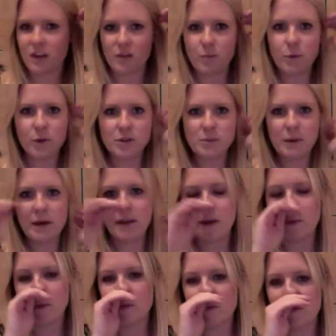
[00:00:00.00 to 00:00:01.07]
blogged about that
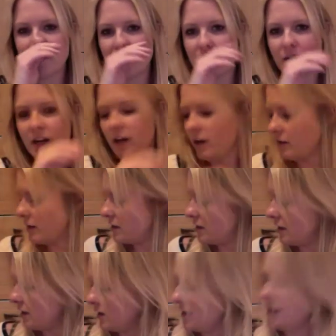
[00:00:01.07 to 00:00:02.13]
one before, and it actually
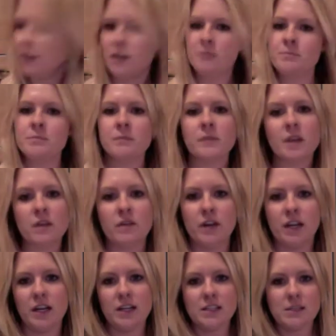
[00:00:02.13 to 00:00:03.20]

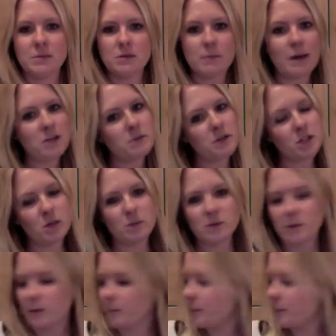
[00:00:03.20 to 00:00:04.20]
conveniently seems to match my top as well.